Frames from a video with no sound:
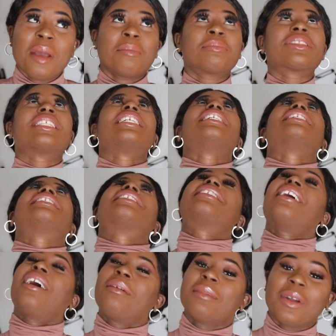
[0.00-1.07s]
Please
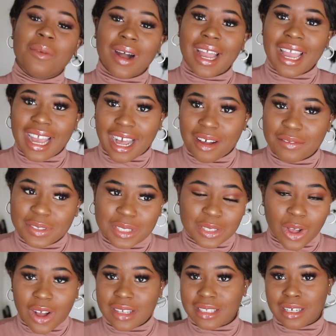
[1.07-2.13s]
tell me why I have
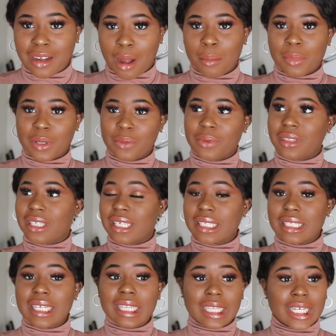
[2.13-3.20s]
songs accompanied with
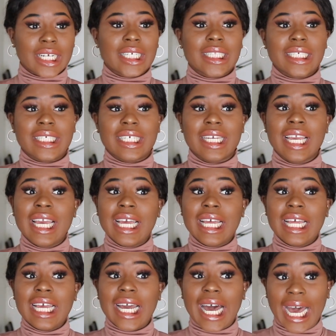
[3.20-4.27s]
this. Clearly,
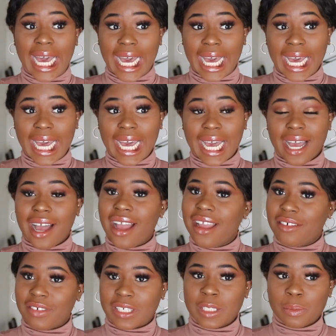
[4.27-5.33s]
I
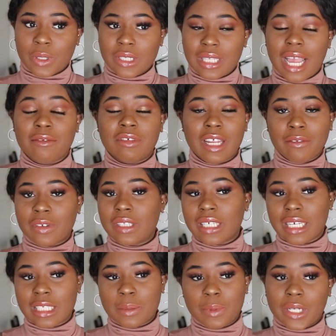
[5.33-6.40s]
have experienced, I've definitely
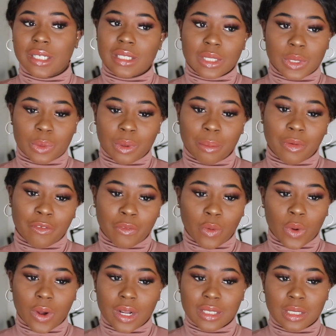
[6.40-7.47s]
experienced this one
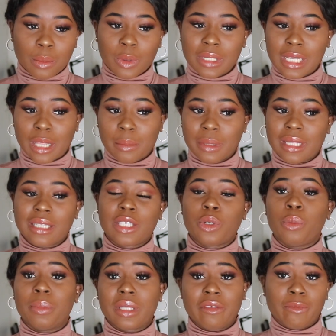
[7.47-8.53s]
before. Someone telling me that they
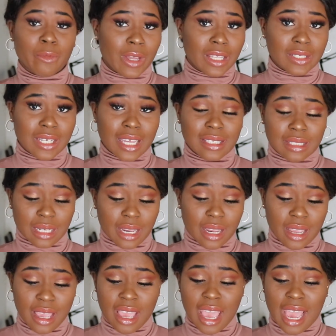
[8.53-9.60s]
don't believe in Valentine's
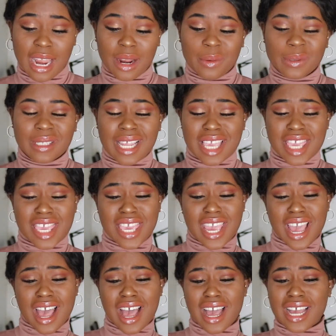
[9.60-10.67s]
Day, and I was like,
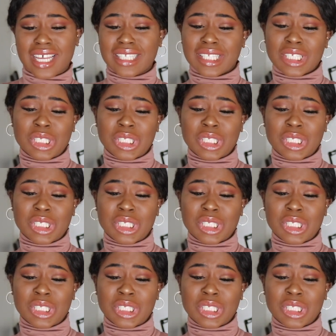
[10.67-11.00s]
yeah, it's a